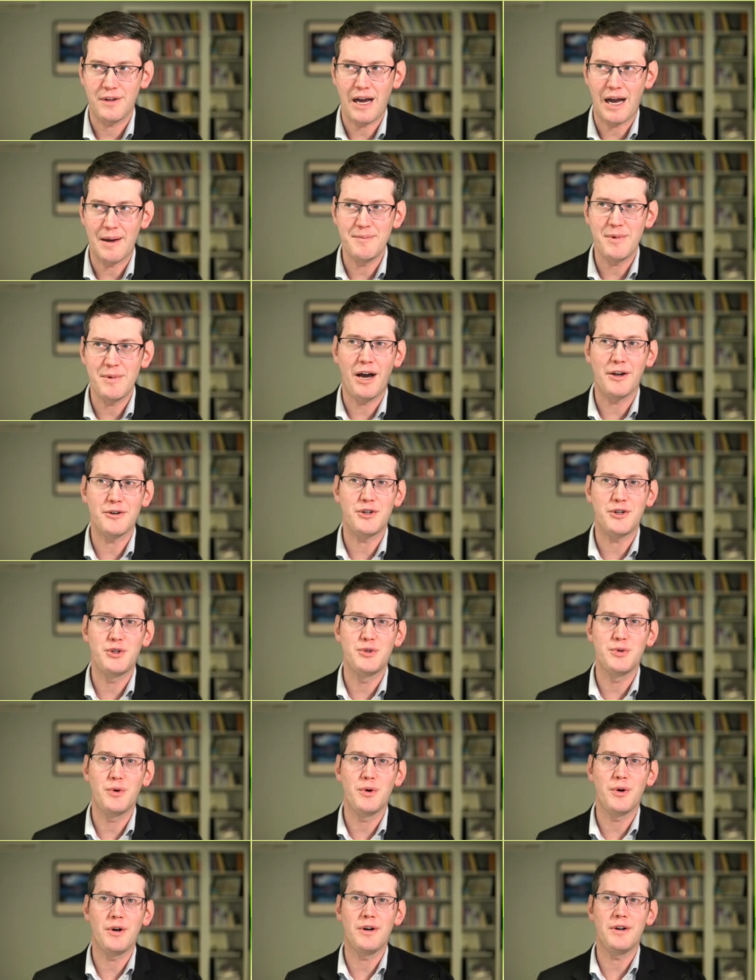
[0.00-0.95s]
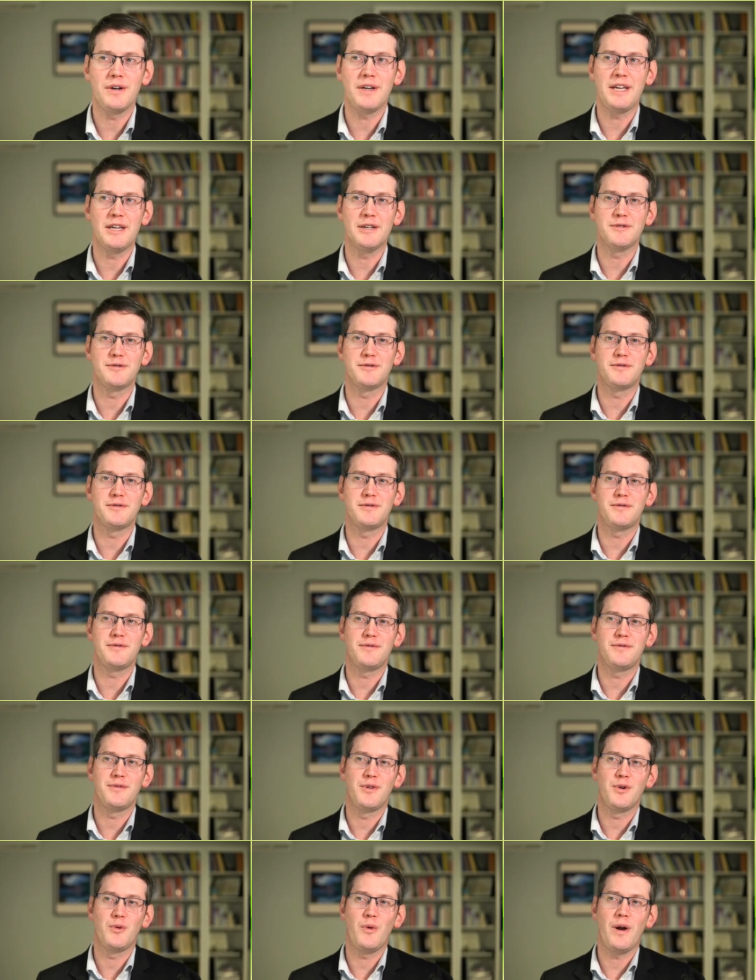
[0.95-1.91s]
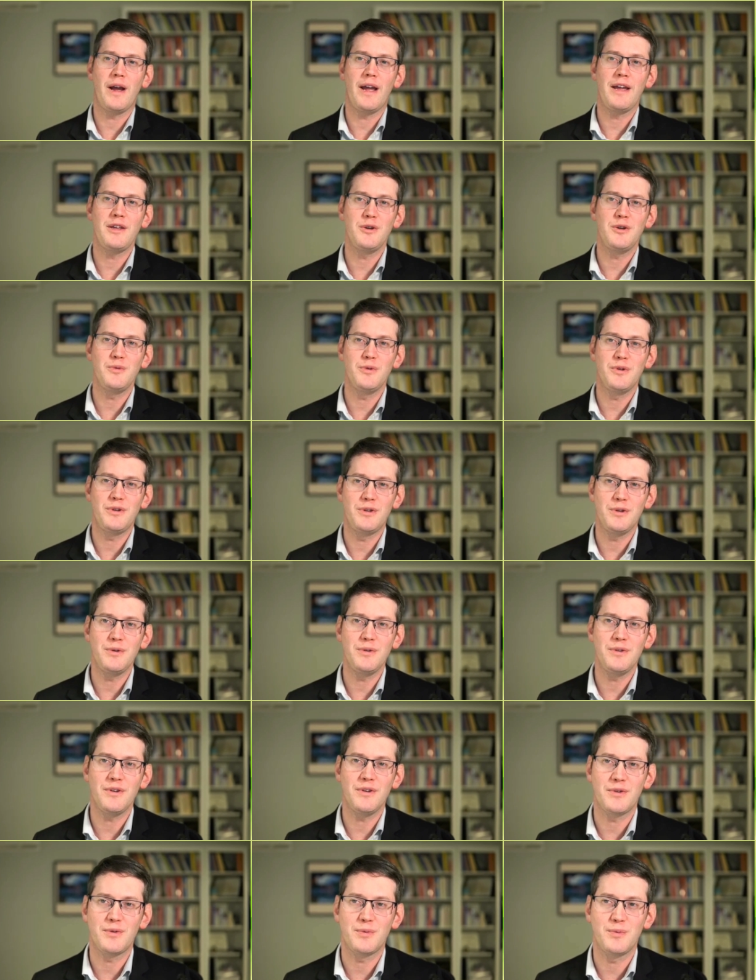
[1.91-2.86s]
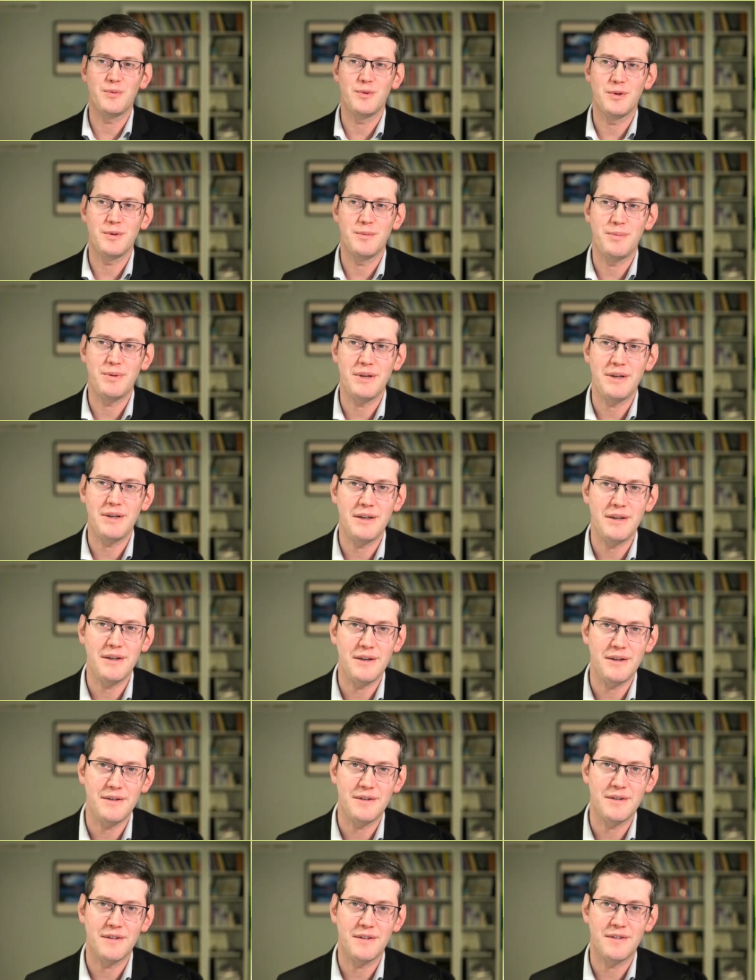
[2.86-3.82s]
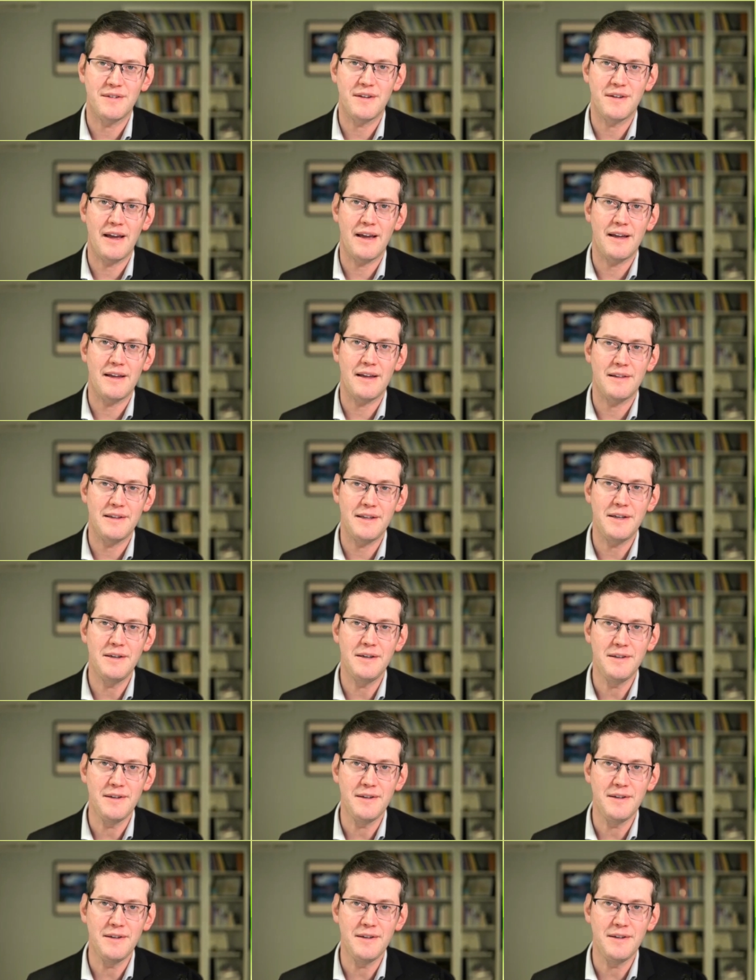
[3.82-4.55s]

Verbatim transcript: I'm not sure if the way you would do this would be to say, legally